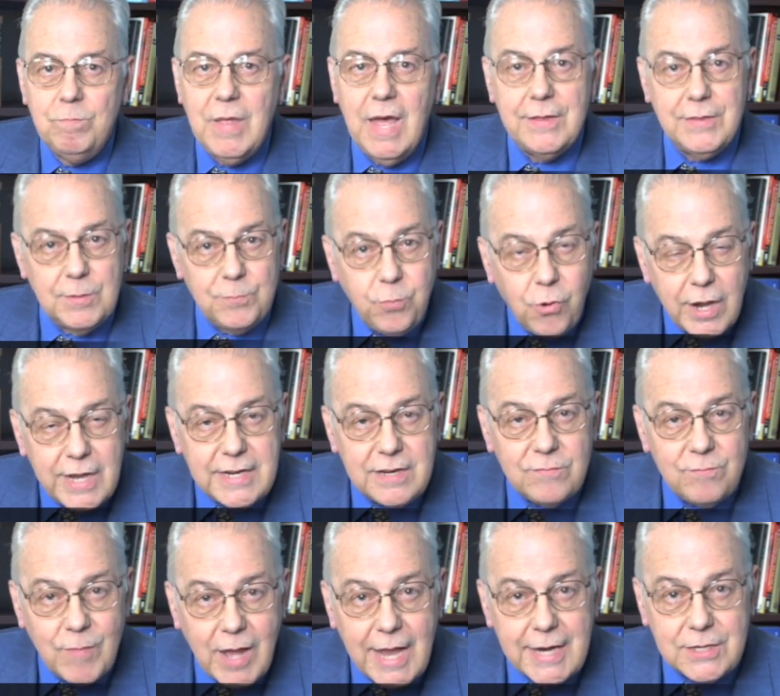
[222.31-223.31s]
And the point
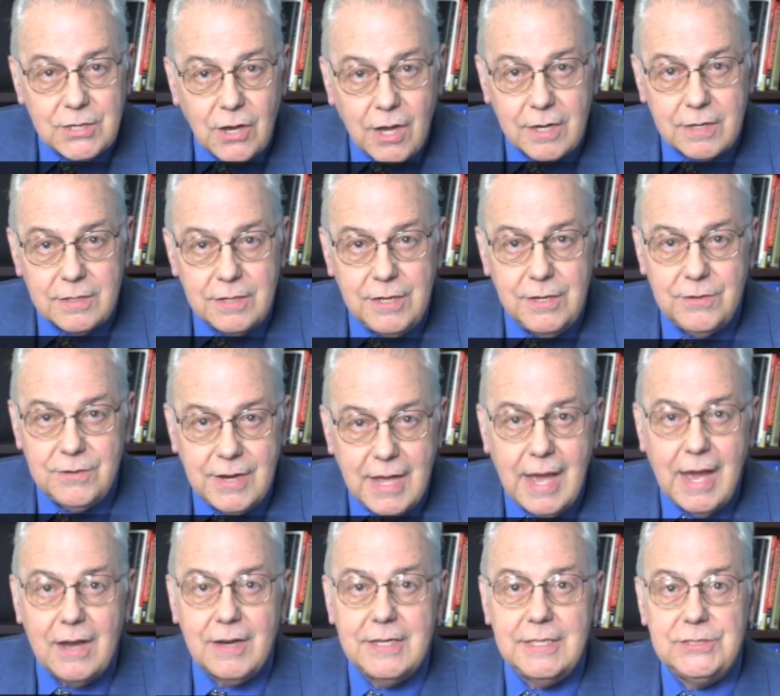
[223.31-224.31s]
of my talking to you
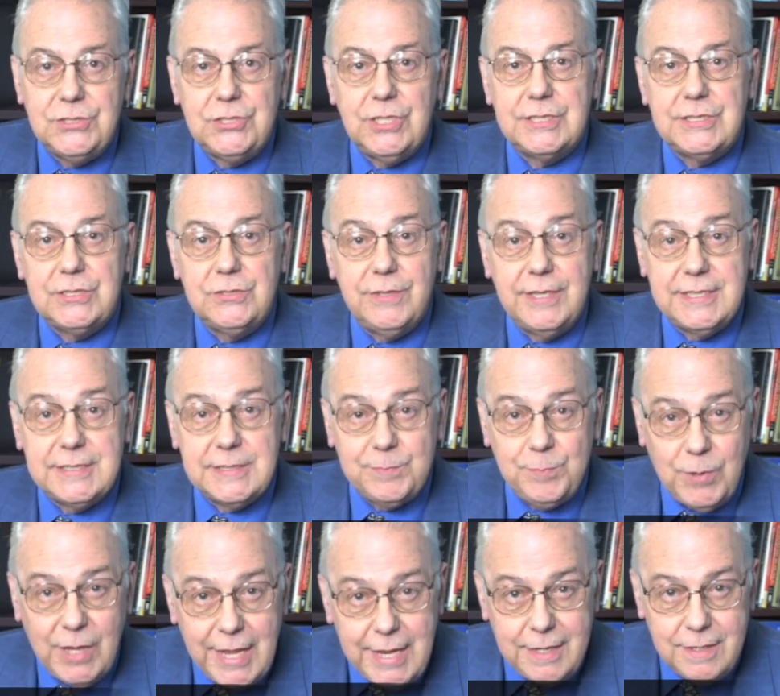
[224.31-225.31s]
now is just to
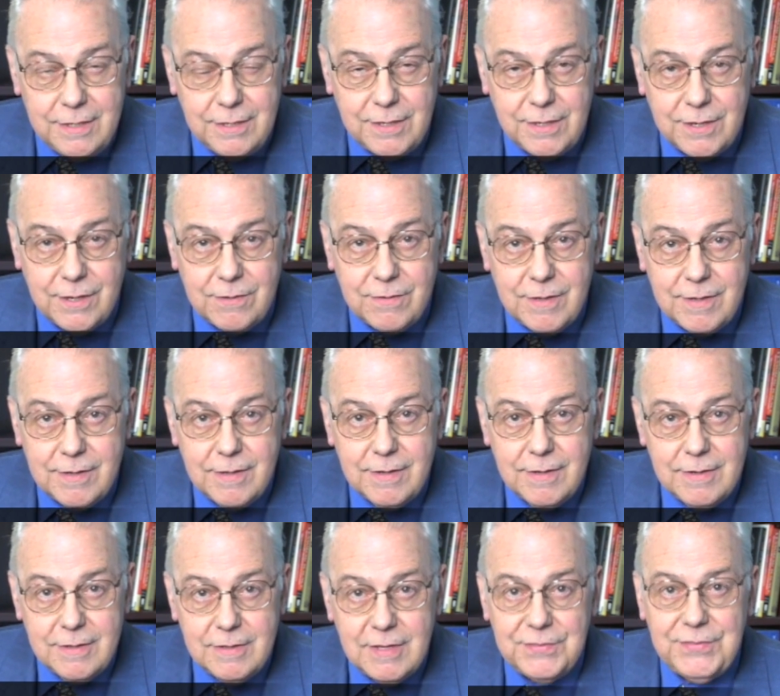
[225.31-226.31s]
explain to you
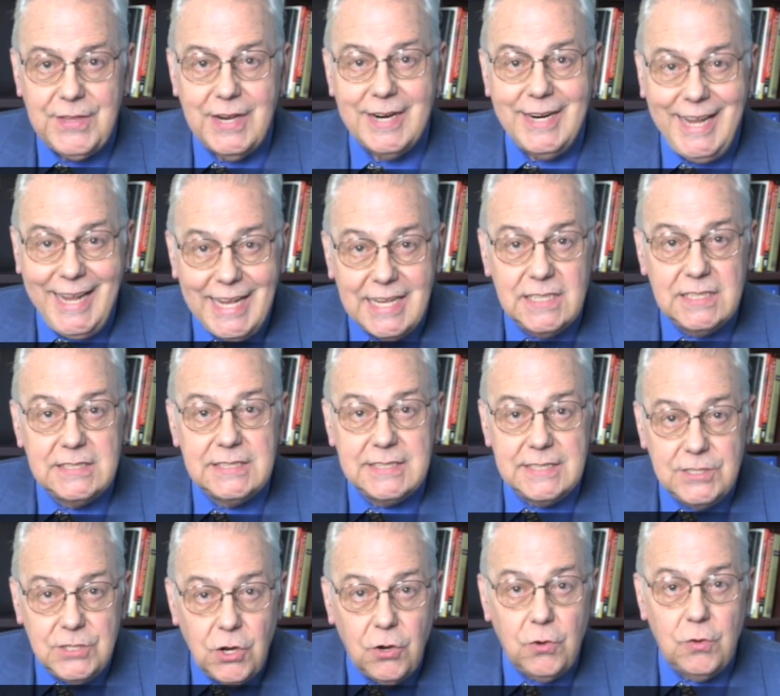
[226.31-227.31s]
that there
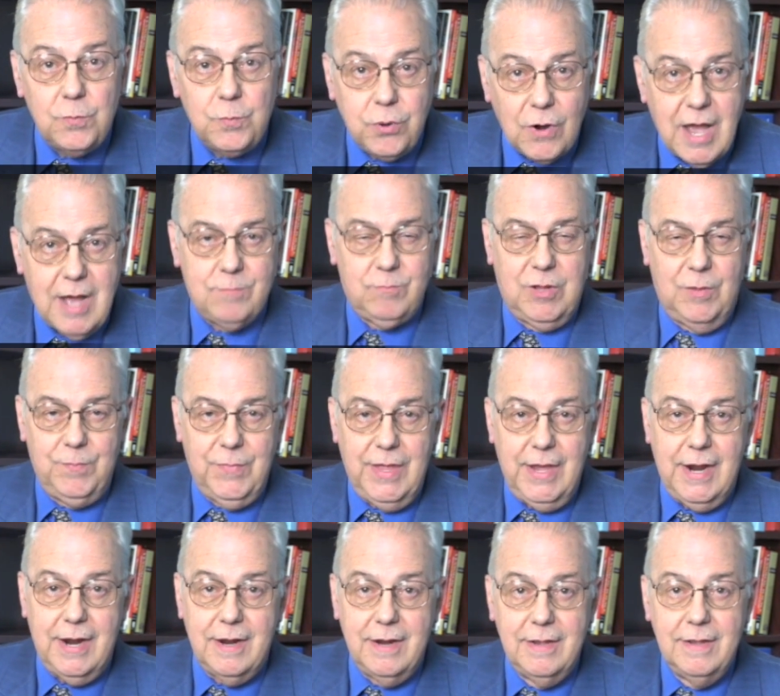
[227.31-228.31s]
is no problem
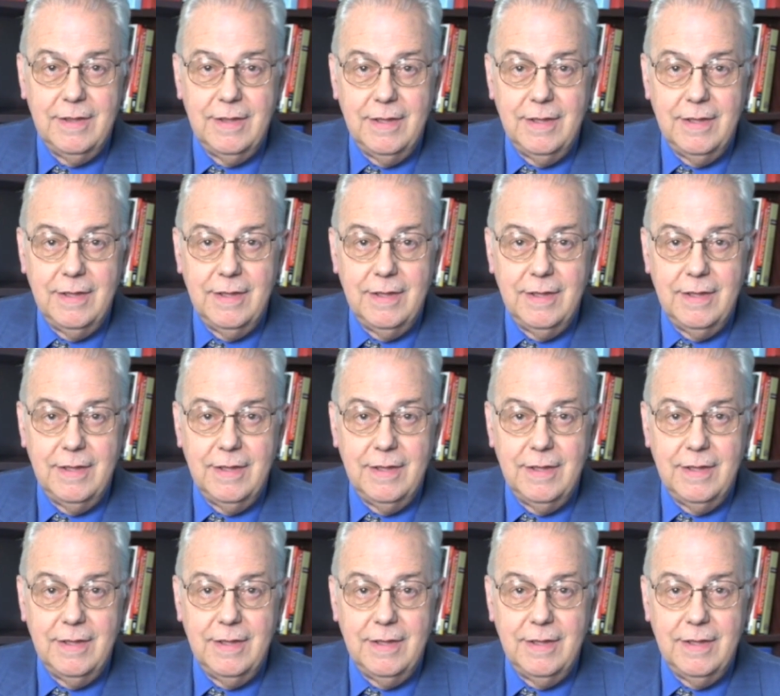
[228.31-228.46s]
there,